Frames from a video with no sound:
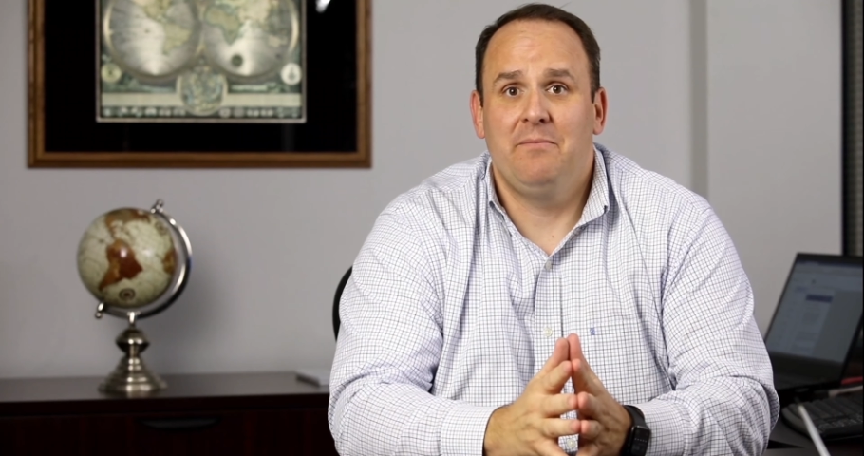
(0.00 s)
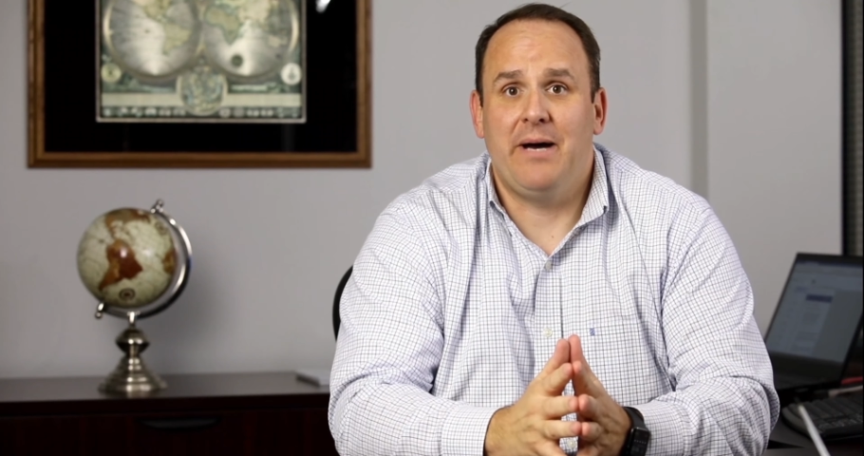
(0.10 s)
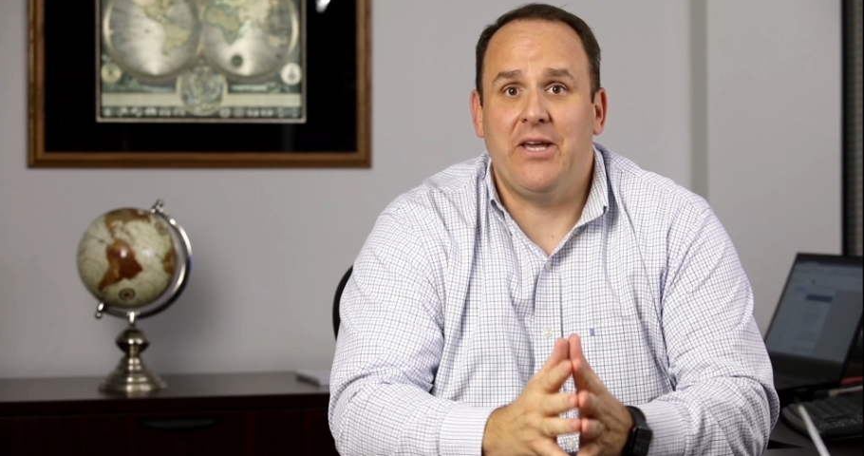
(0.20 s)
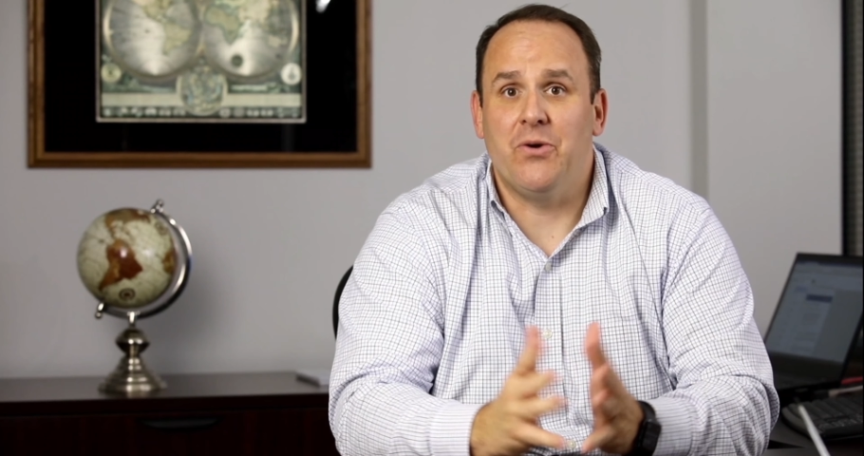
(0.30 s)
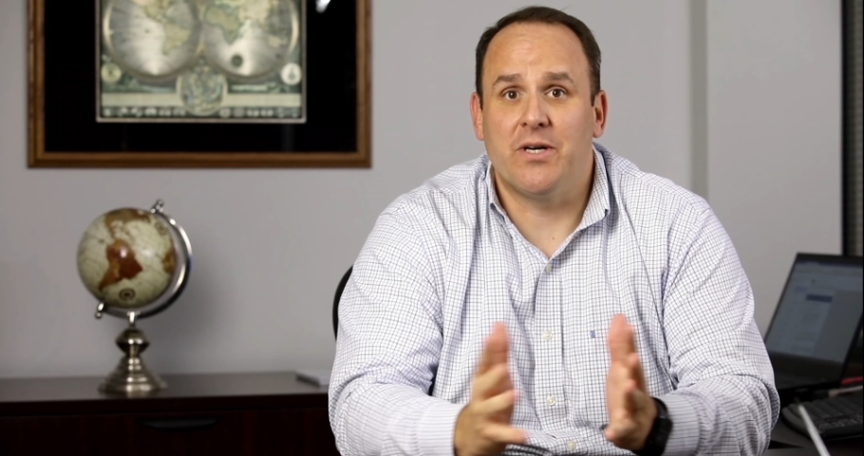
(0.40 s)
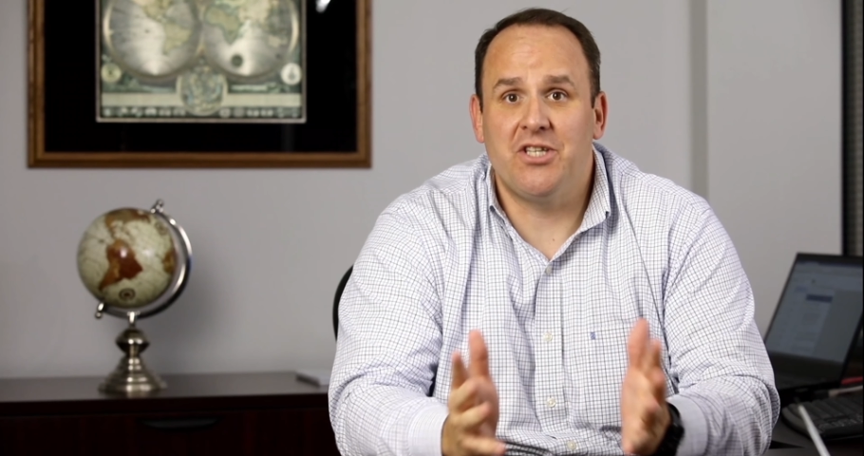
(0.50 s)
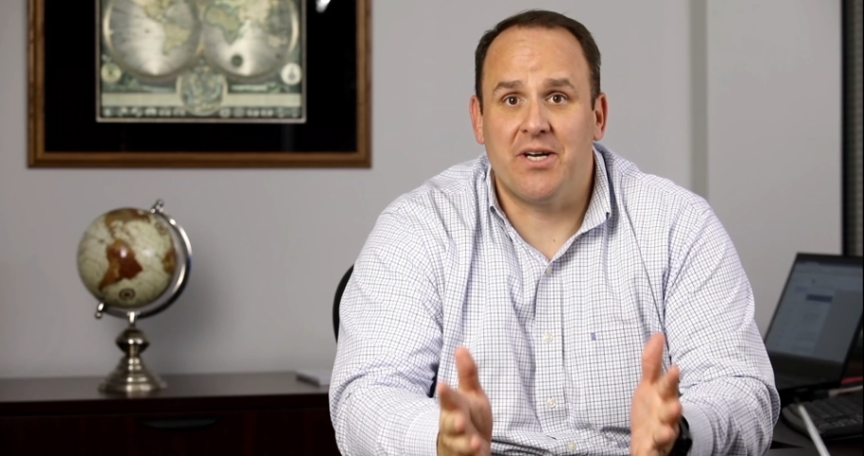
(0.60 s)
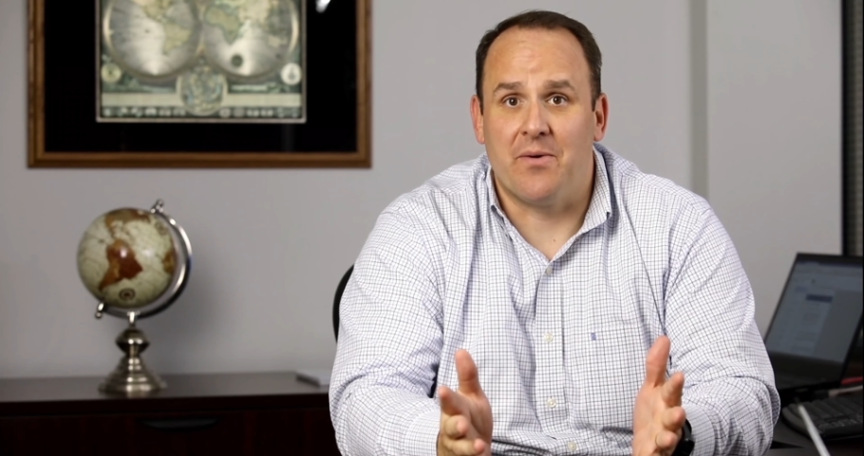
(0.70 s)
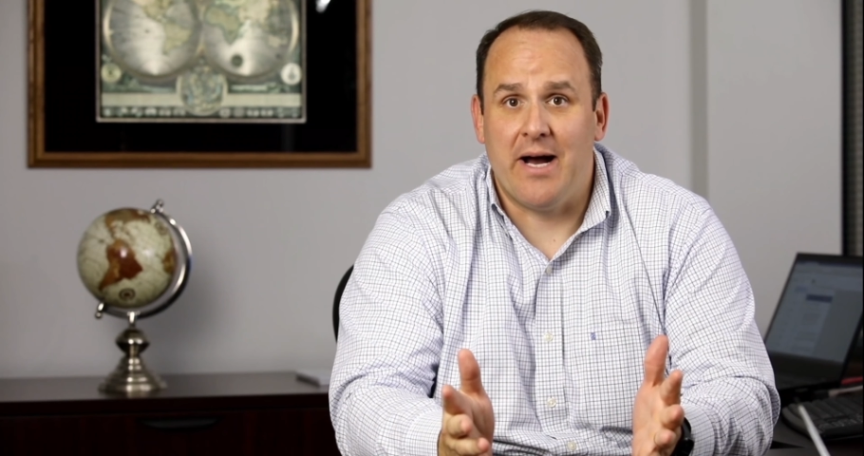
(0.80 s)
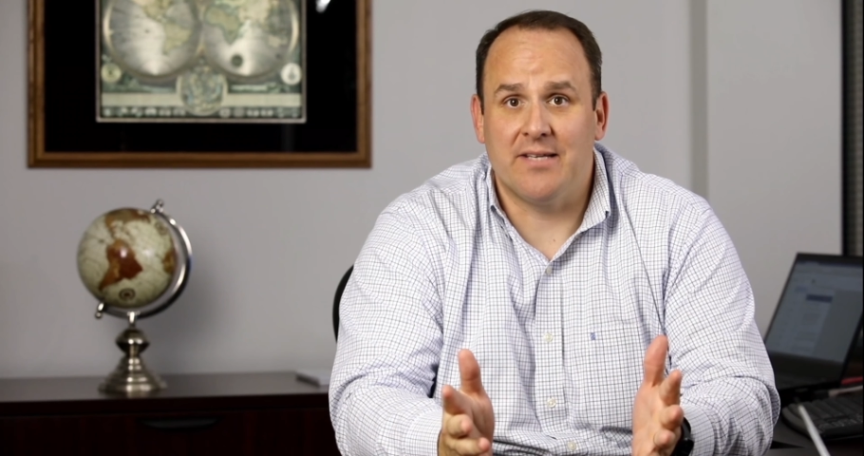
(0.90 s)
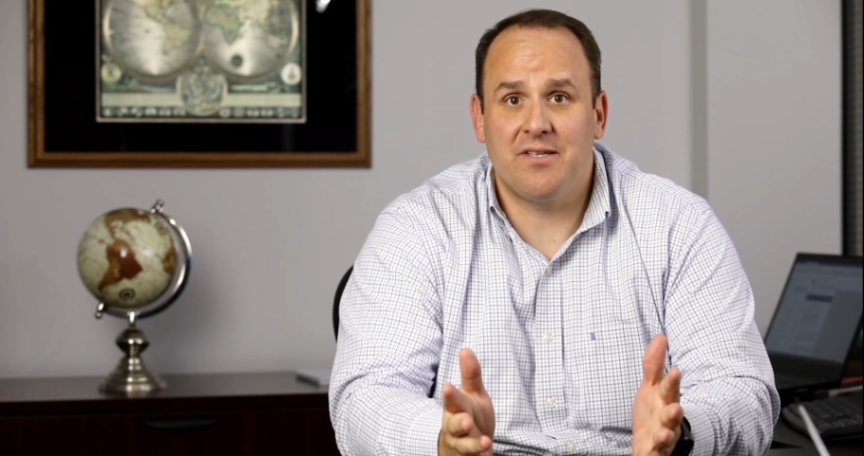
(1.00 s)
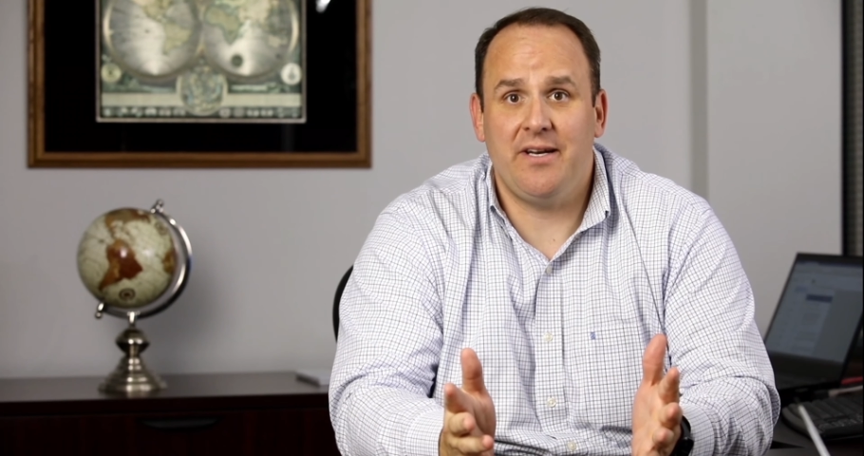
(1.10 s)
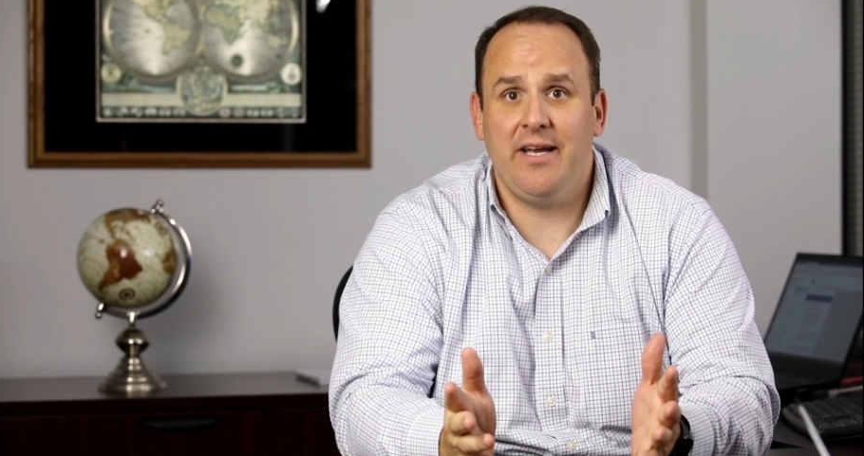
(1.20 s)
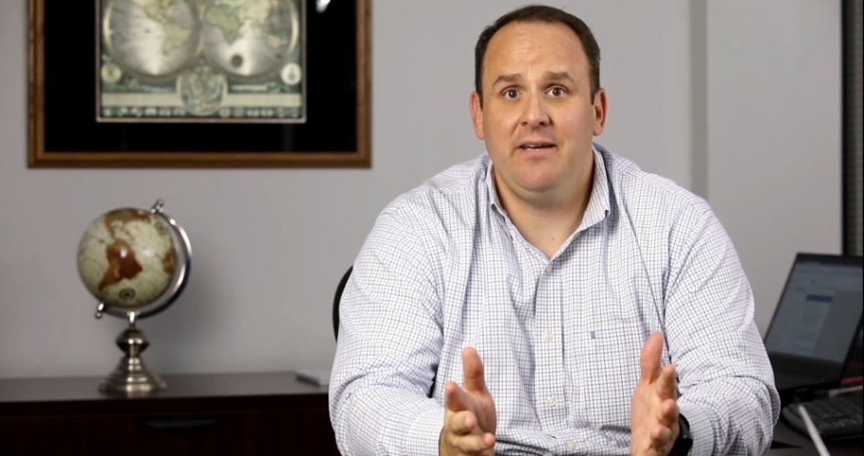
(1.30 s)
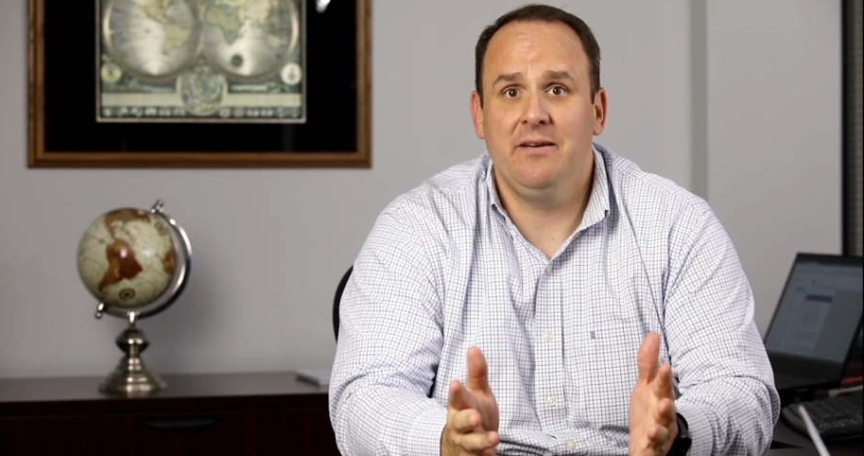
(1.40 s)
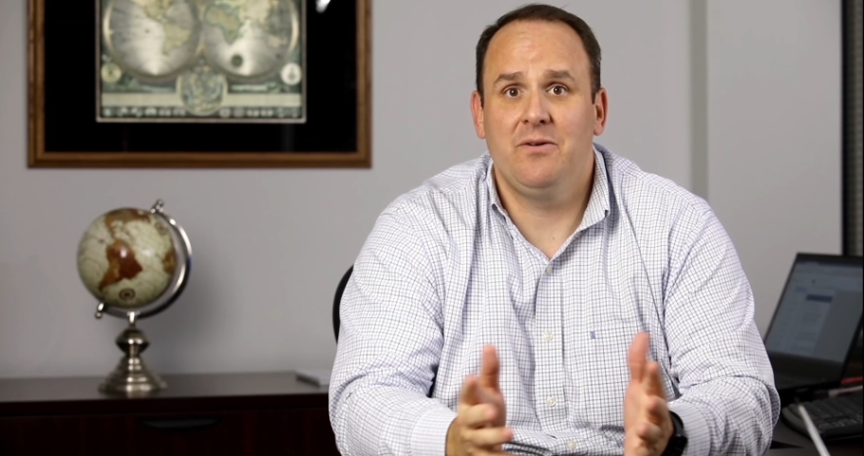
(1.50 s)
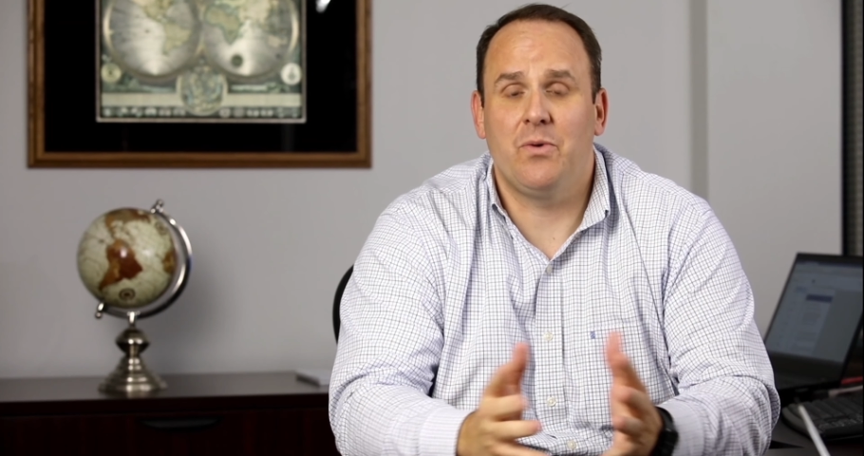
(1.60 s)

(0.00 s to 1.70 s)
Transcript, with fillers: by your generosity.